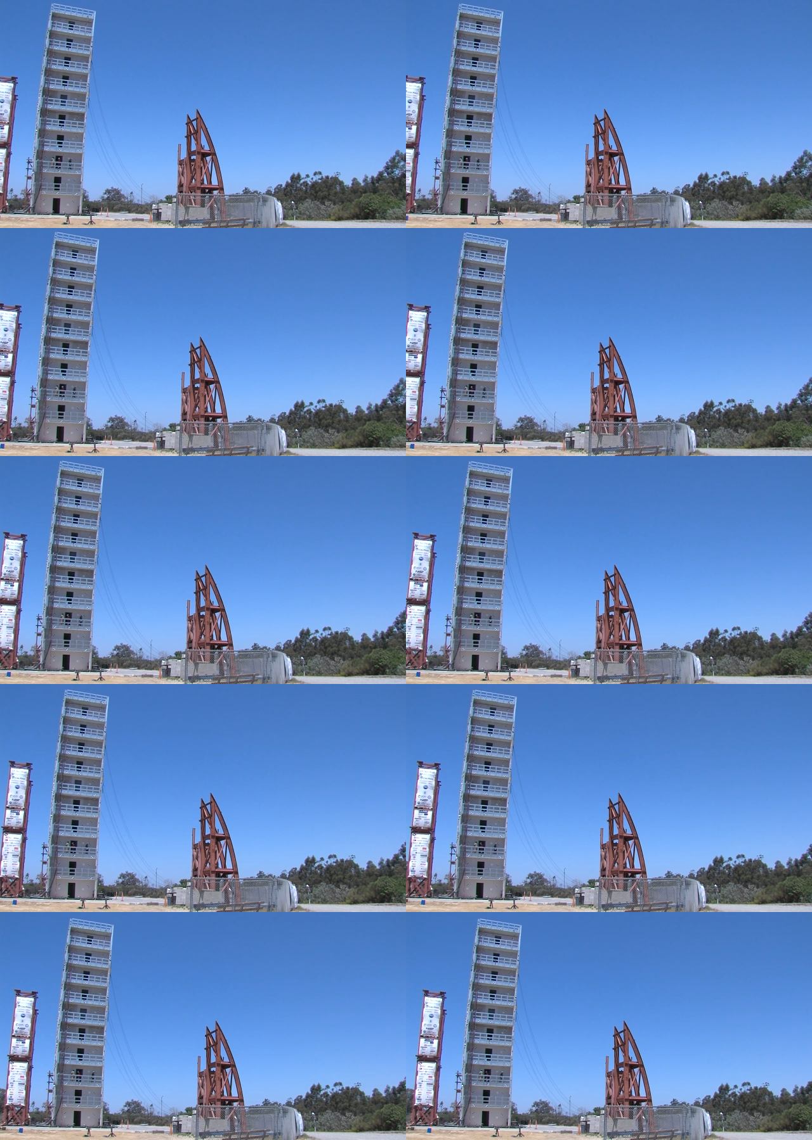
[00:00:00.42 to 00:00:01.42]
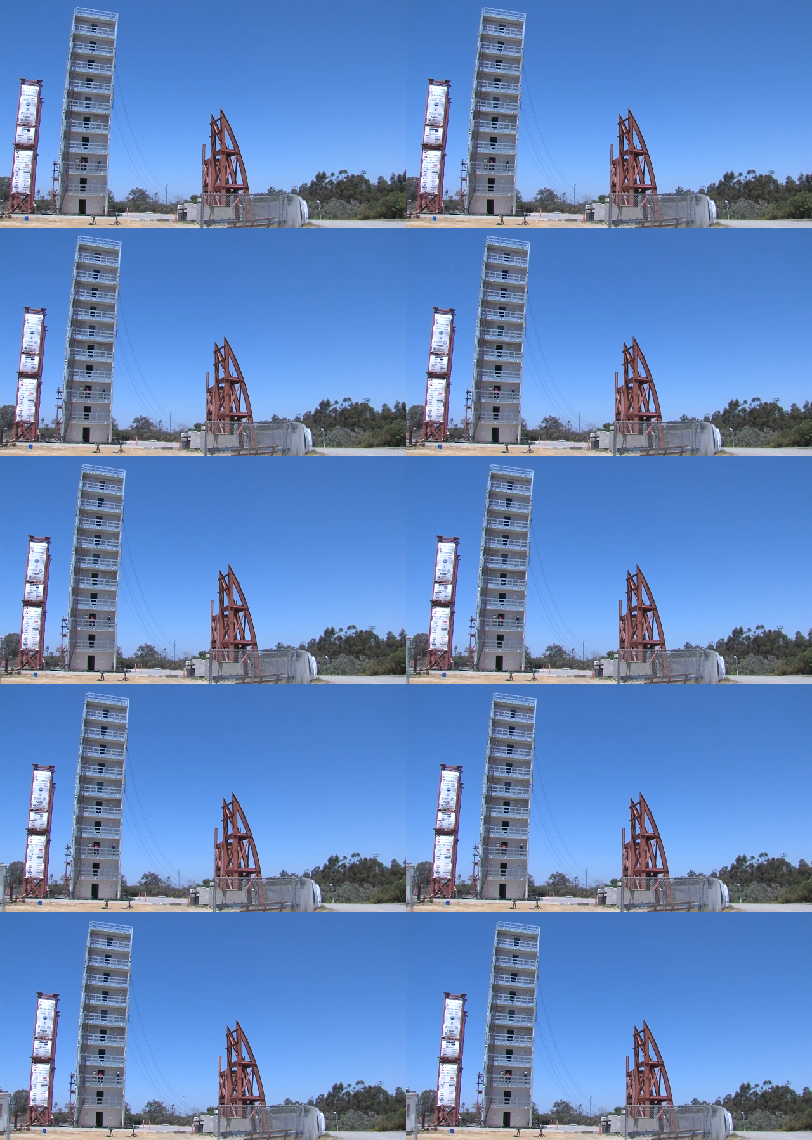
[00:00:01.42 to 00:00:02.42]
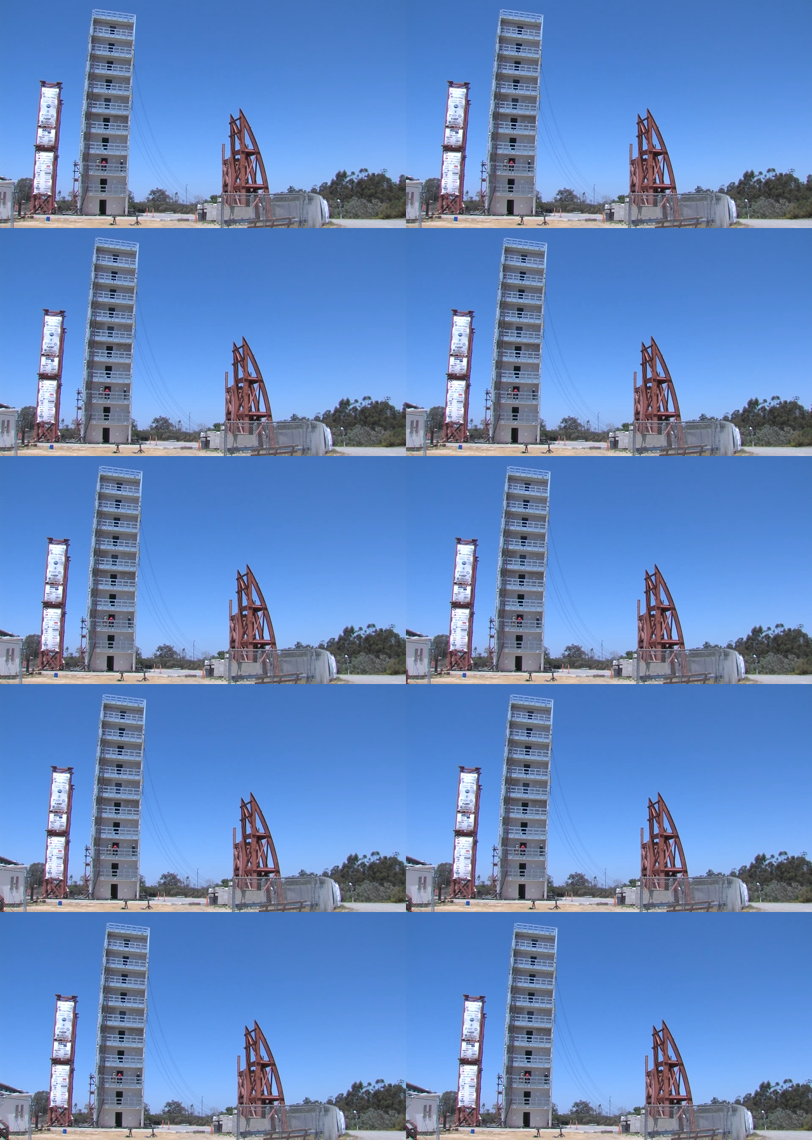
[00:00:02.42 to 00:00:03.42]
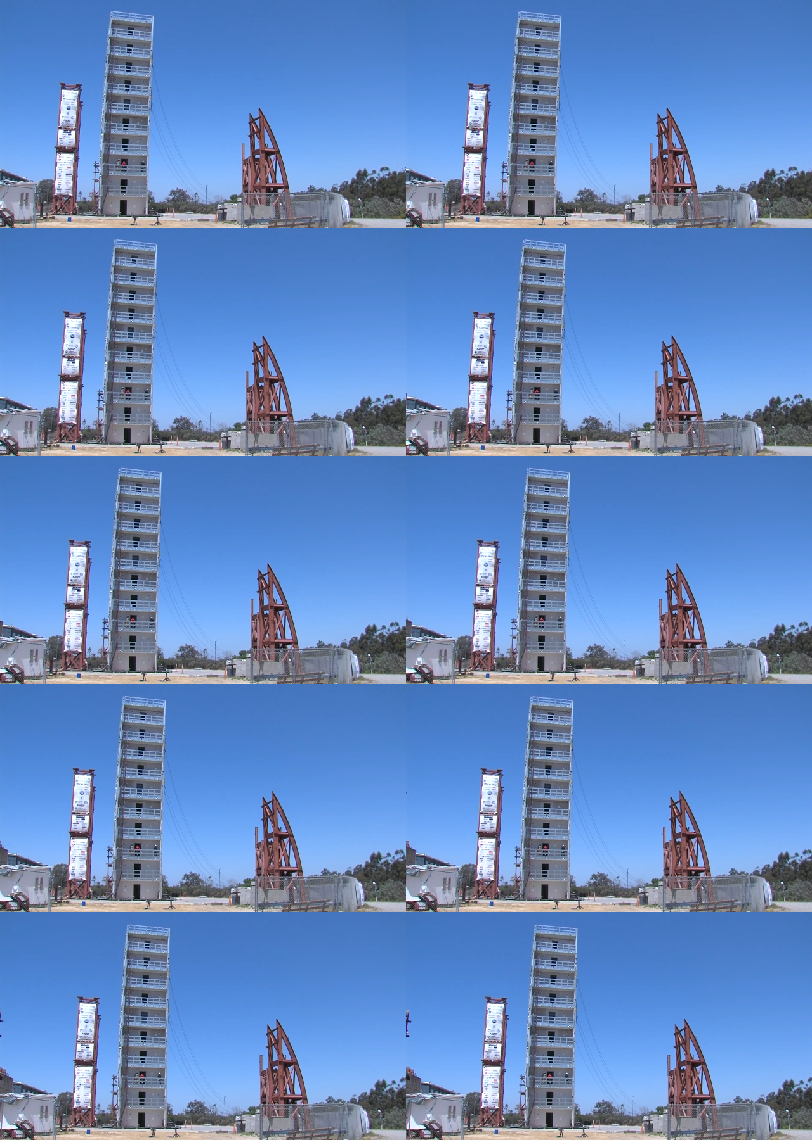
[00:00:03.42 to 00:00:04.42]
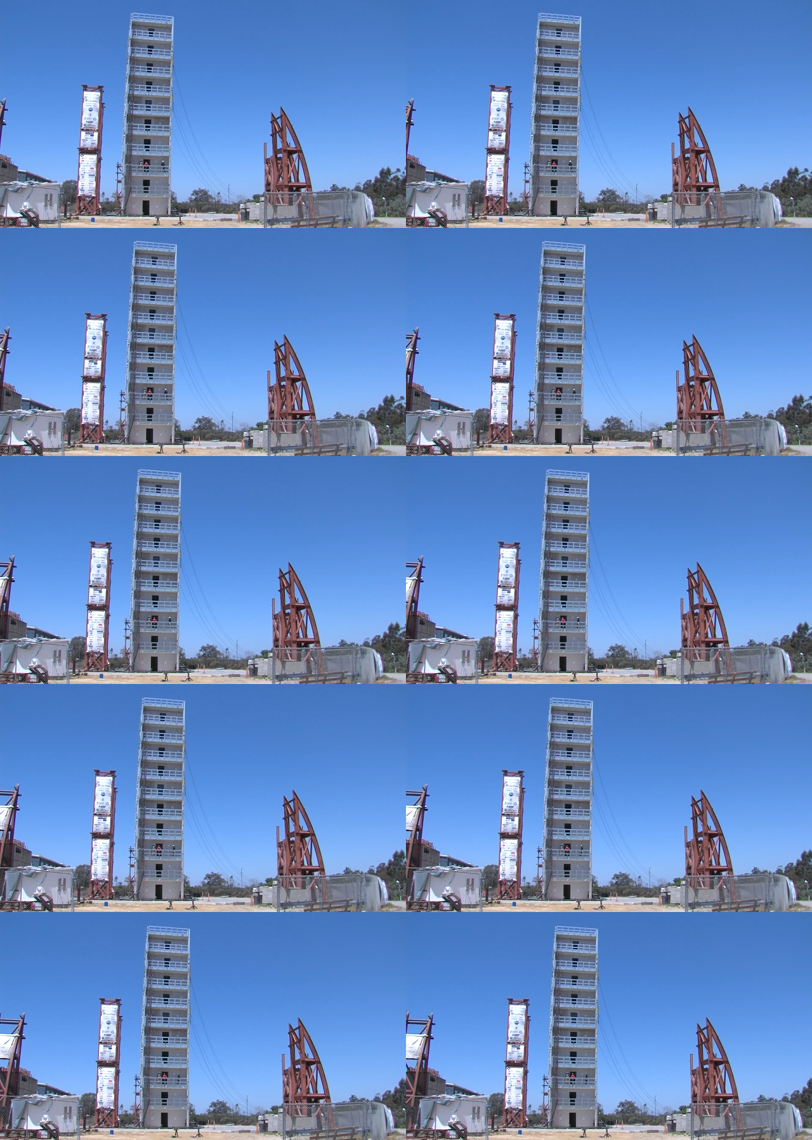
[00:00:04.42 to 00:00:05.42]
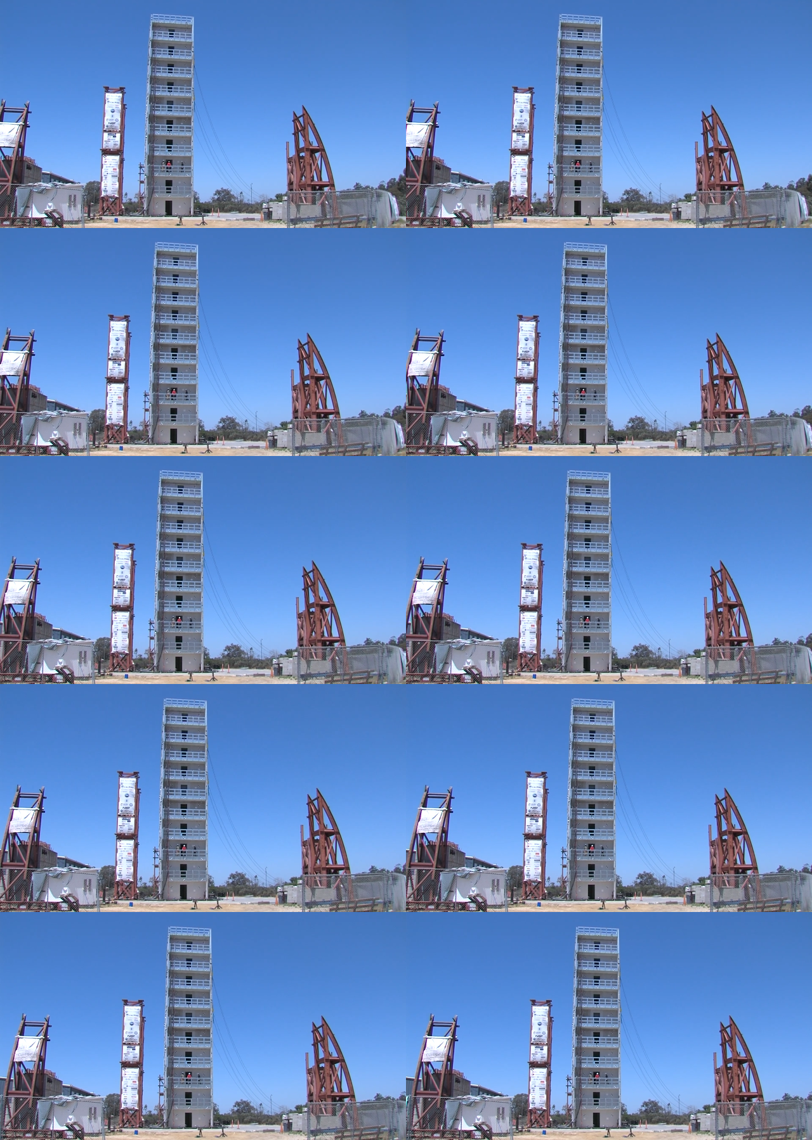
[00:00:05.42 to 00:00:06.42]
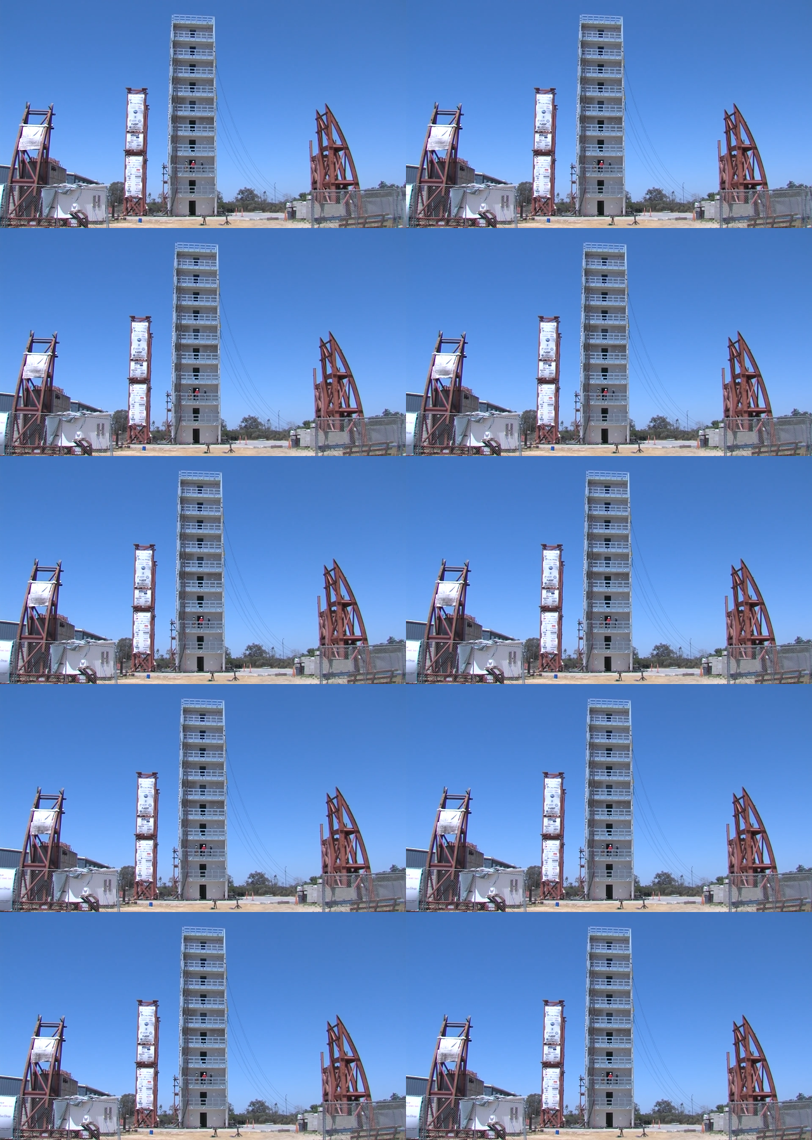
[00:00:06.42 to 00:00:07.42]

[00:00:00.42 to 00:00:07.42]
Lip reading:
No face is visible, so there are no lips to read.